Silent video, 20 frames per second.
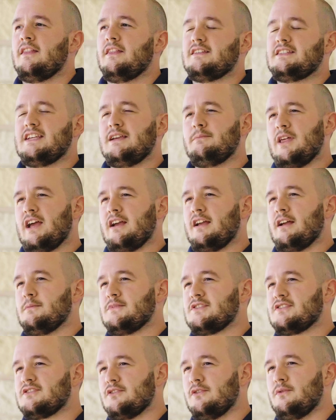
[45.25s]
the team that
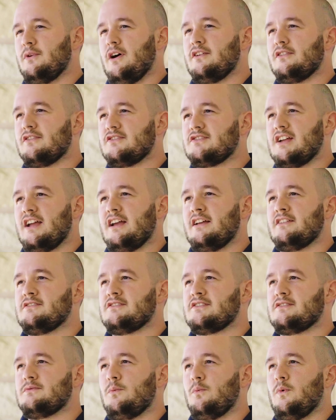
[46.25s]
comes through
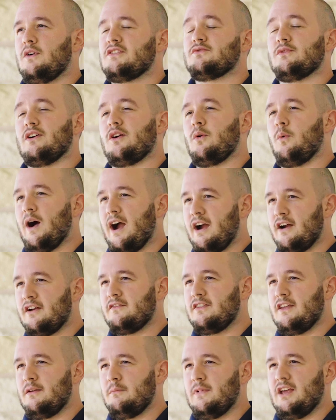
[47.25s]
understands what's required
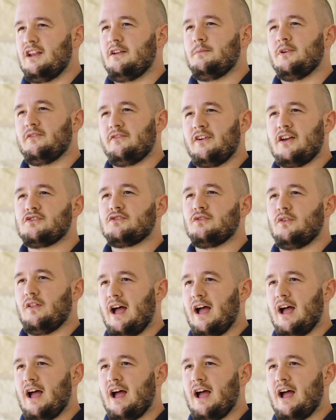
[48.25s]
of them in a professional